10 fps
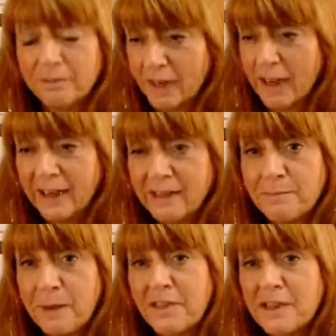And
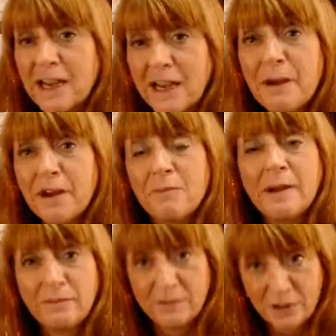by the time I come
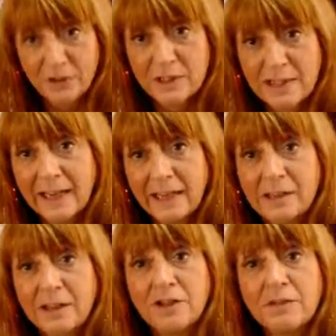in to do the second
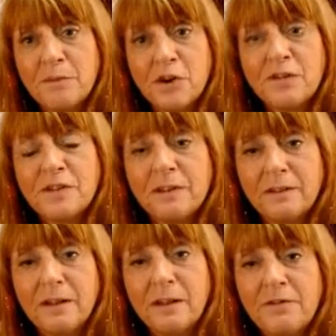lot of moves,
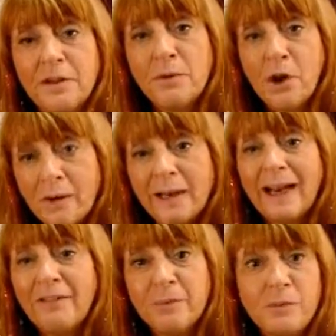the Bowen
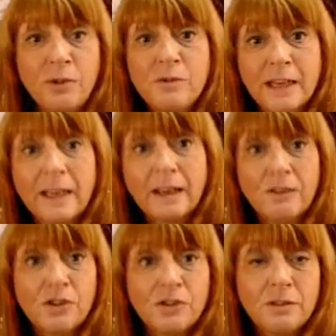and the music have
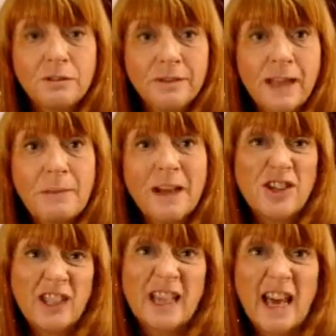done their
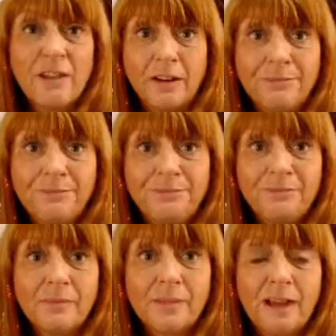magic together.
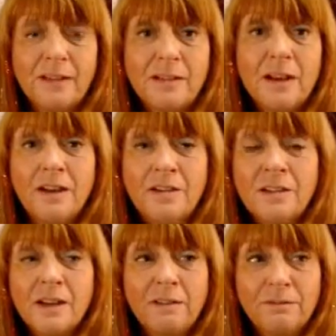Really? And
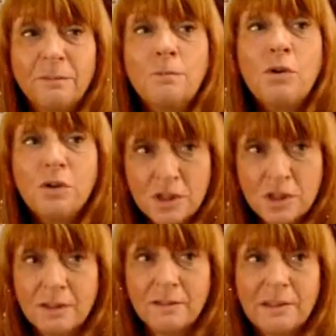and most
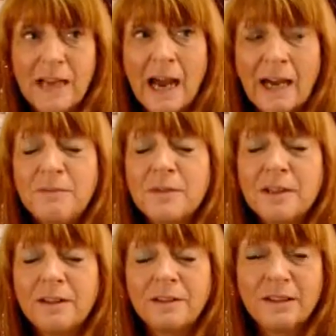times
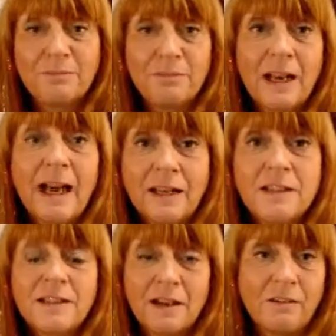the
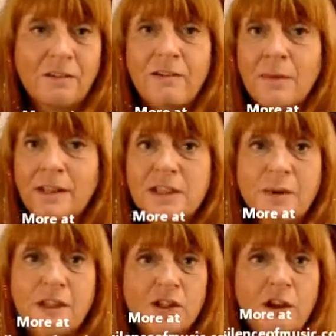clients are very well switched